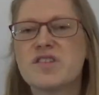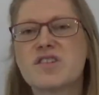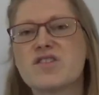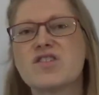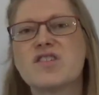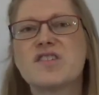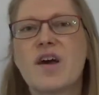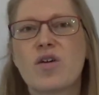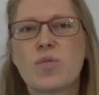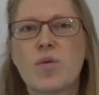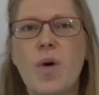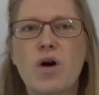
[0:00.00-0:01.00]
such as
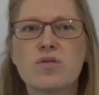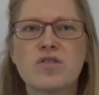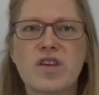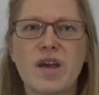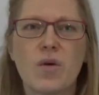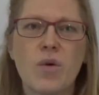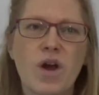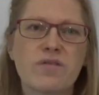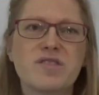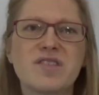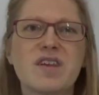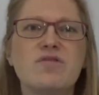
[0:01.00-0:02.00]
cerebral palsy, we often see